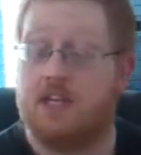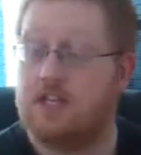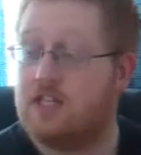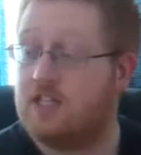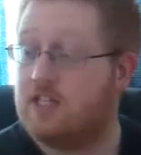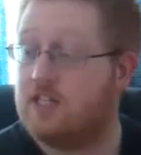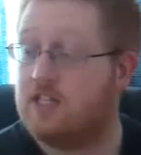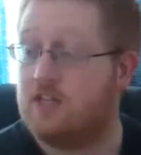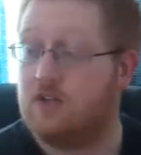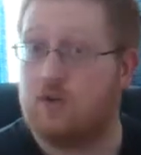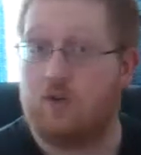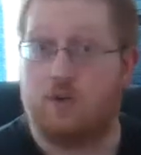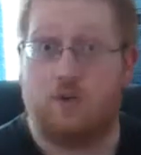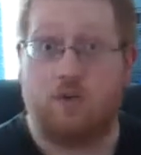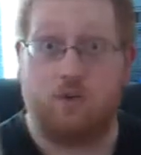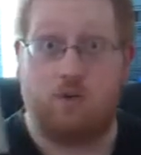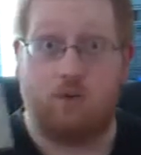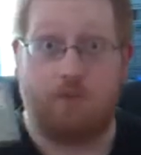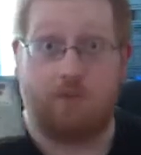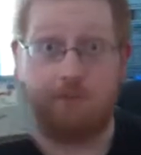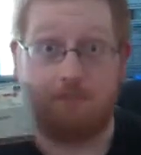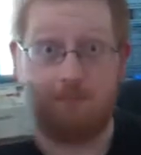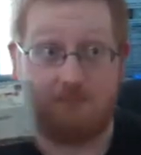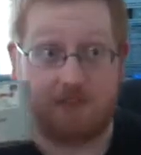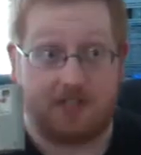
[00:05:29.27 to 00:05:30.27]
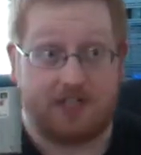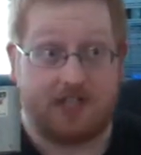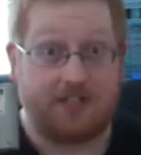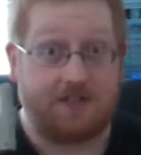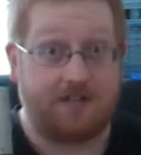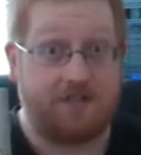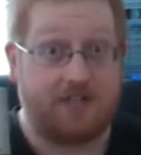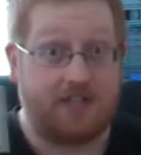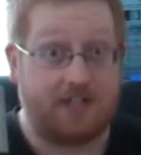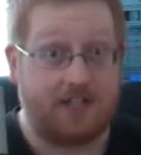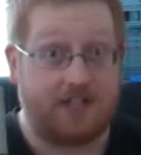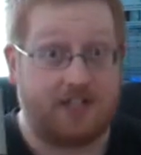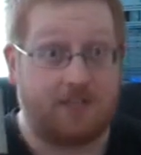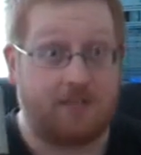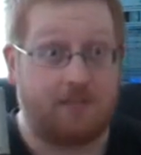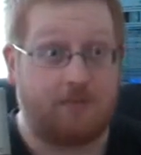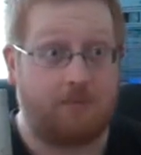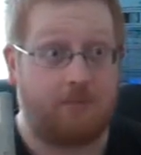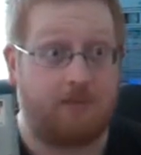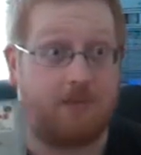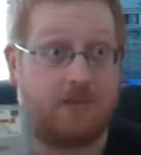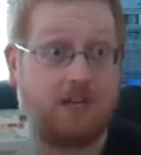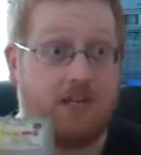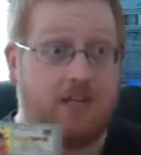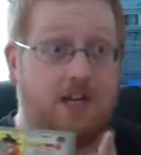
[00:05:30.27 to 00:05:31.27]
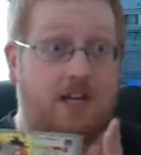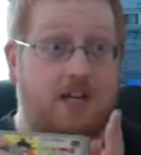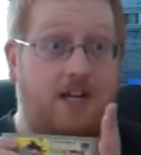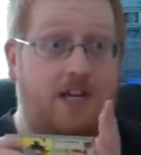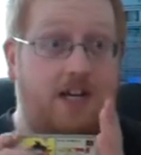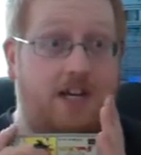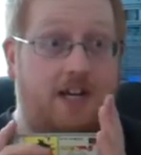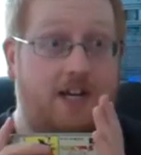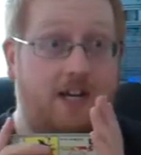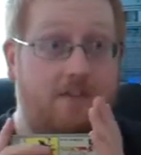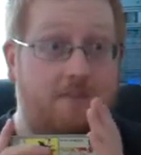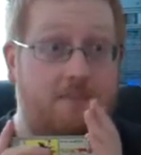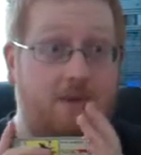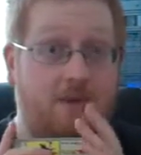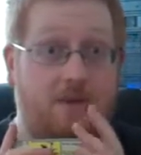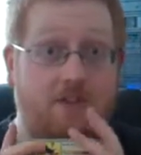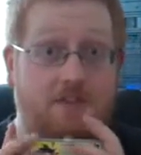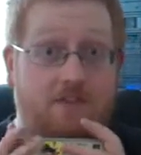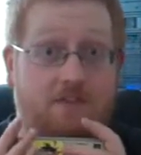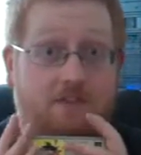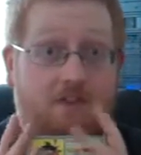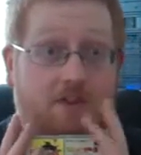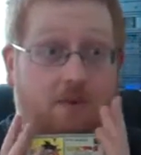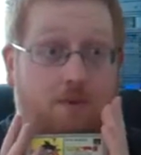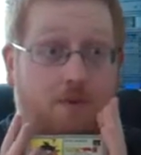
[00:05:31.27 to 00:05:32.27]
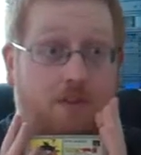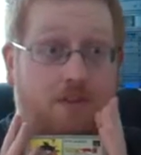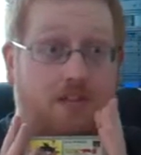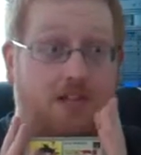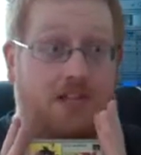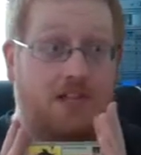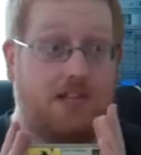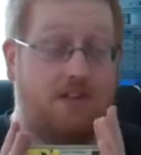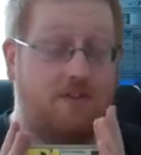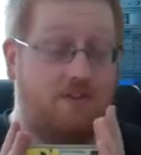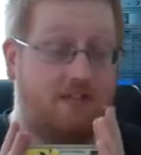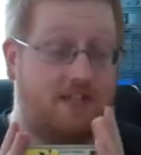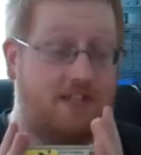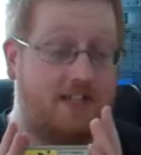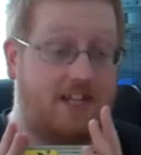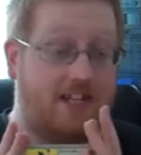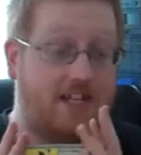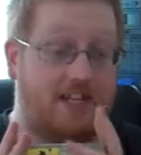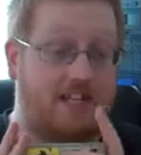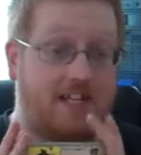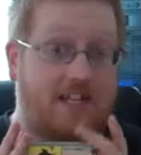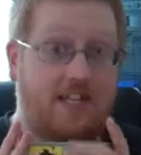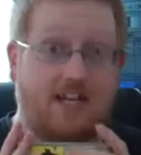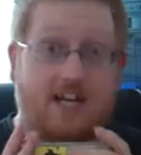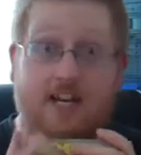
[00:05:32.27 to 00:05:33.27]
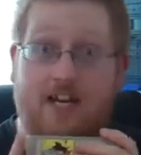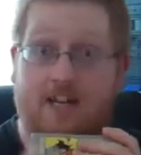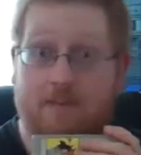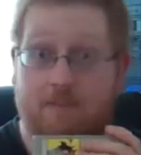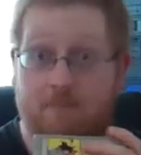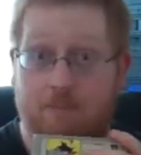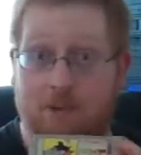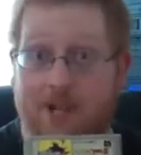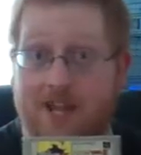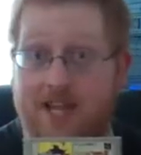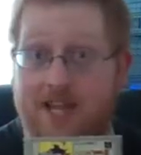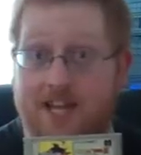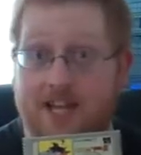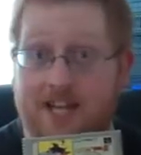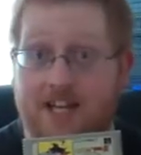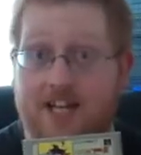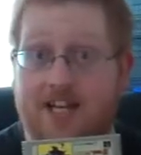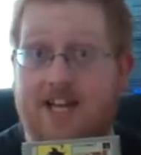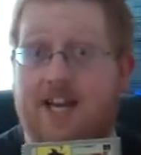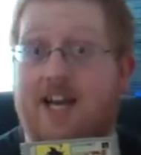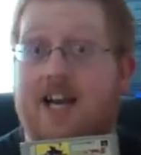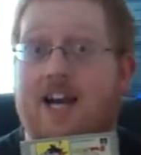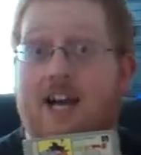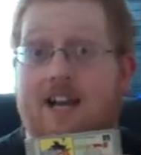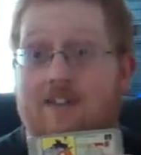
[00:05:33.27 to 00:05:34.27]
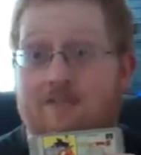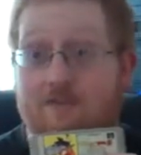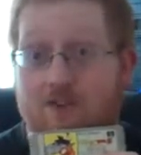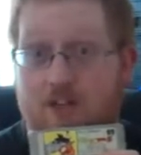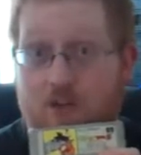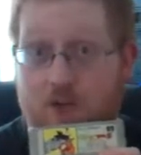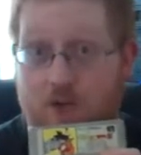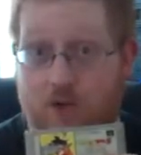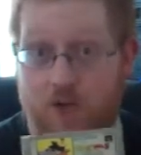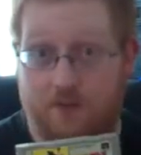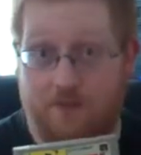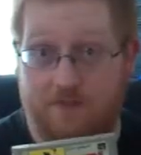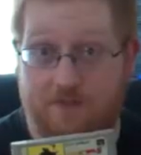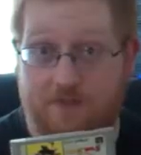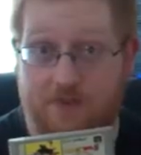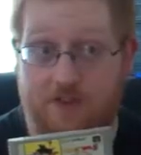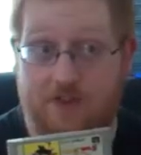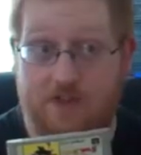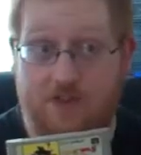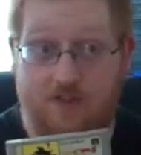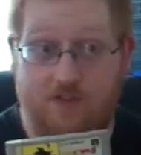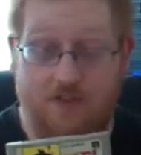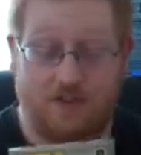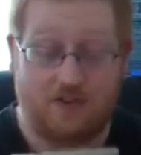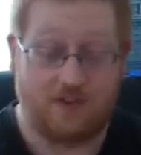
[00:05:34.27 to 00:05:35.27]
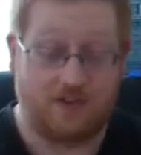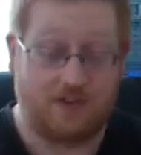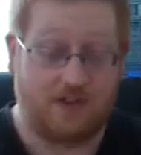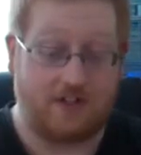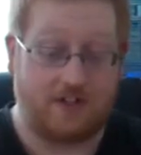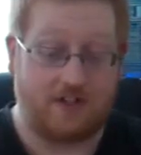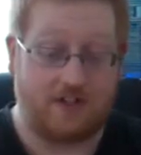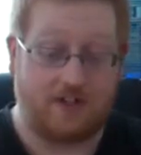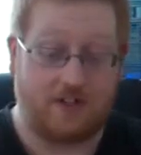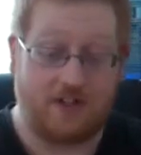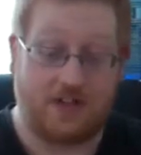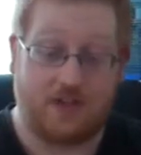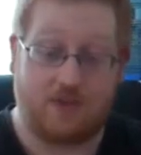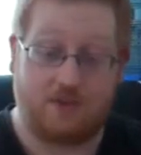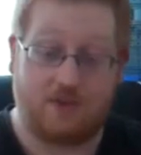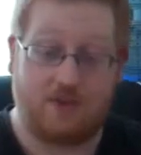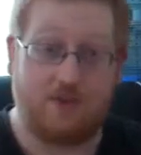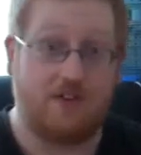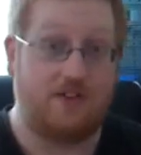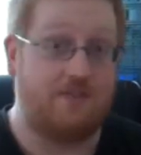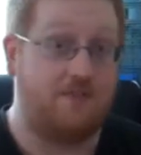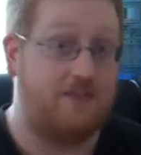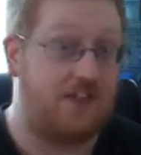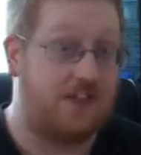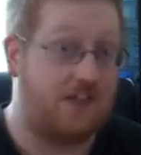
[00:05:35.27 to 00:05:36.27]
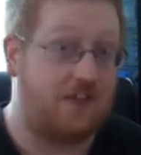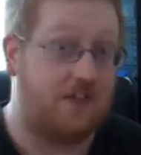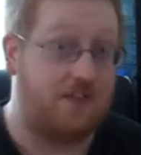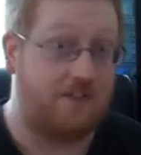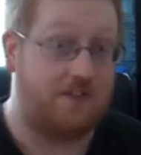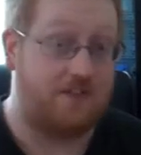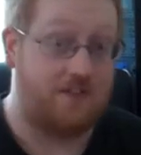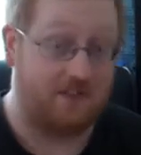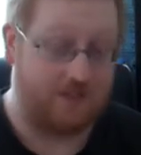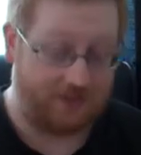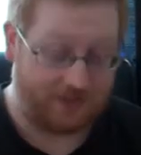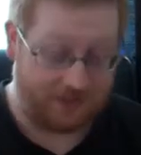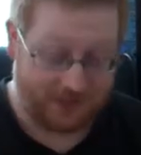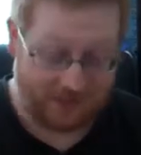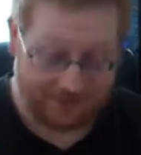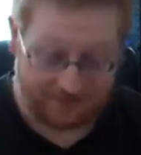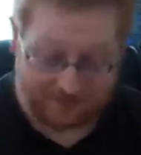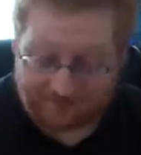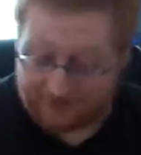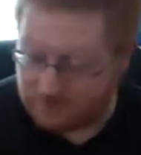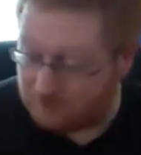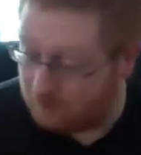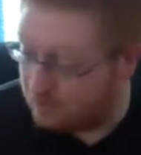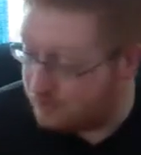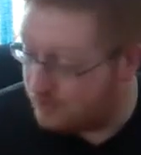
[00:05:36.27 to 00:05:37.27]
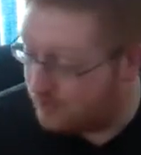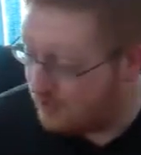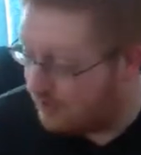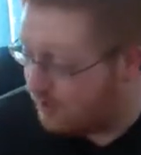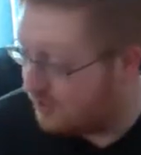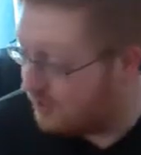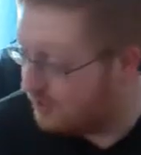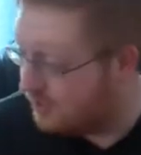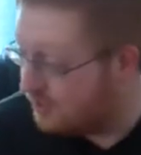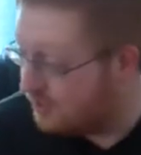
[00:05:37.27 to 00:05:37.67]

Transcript: So definitely something I'm looking forward to getting translated and playing and recording footage for, and no doubt doing a video for in the future.